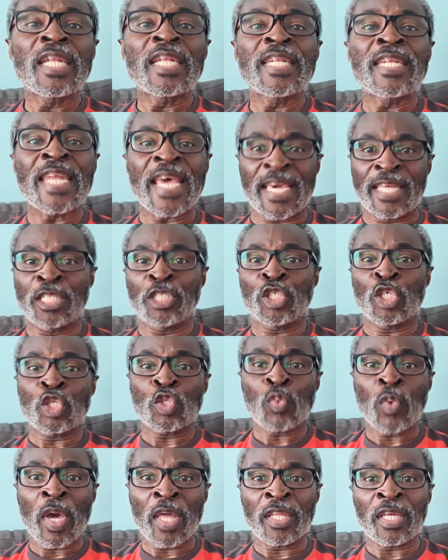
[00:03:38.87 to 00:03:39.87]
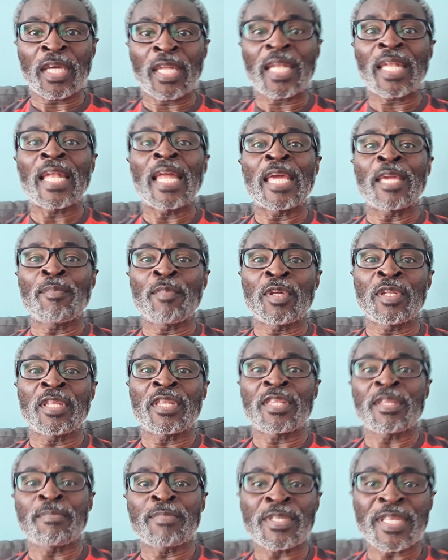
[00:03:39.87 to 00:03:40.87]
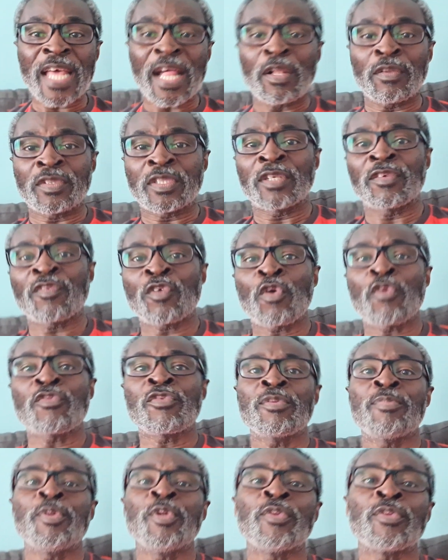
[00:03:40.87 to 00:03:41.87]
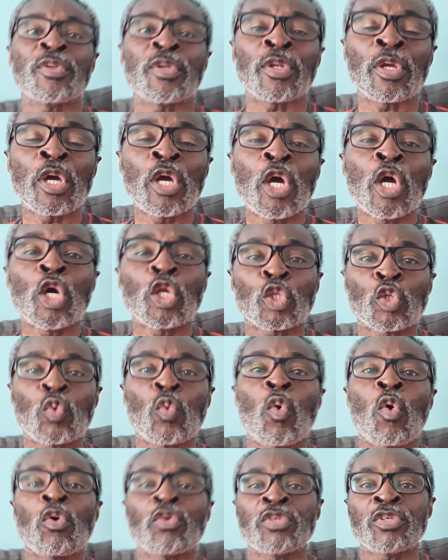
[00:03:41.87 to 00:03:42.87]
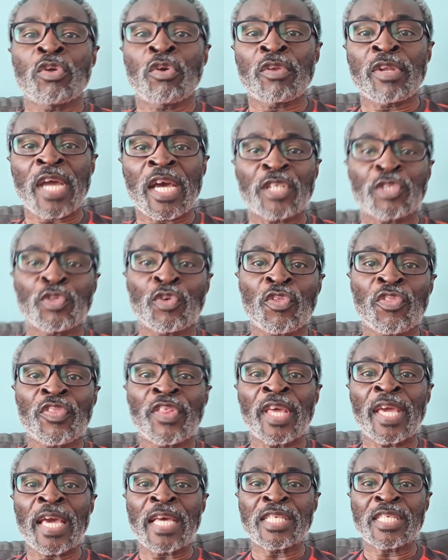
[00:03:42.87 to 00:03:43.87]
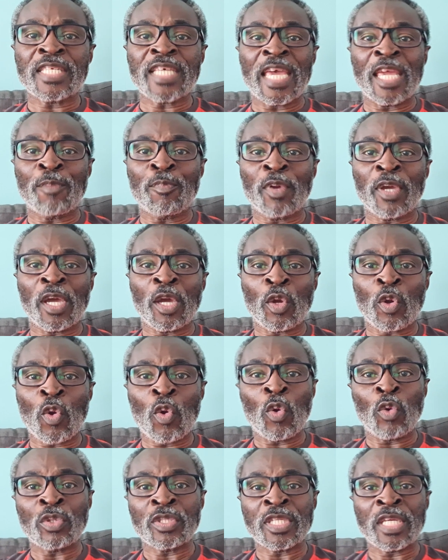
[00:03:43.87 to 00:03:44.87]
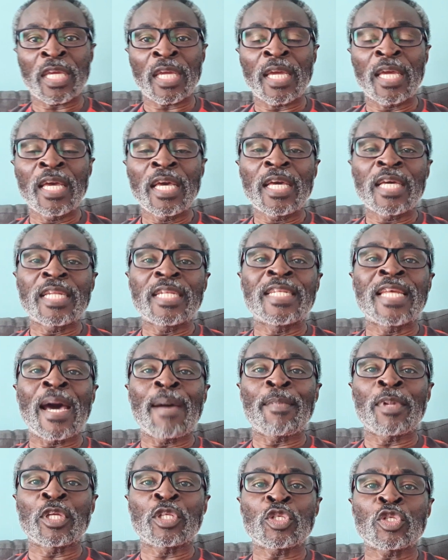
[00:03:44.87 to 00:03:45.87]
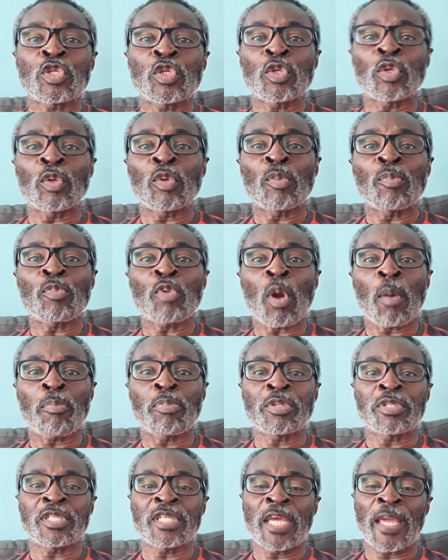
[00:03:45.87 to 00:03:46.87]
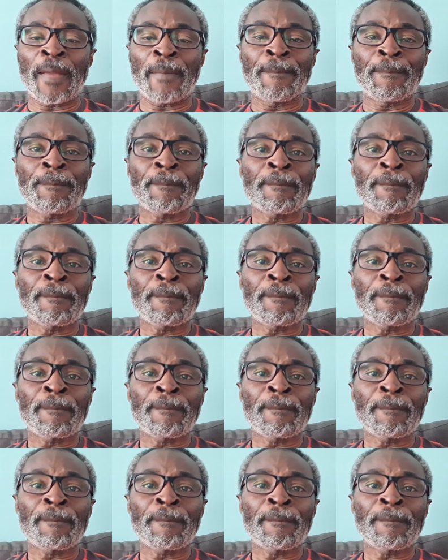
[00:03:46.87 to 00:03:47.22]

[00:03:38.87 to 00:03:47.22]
negligence, where the claimant themselves have contributed towards the unnatural thing escaping and causing damage to property.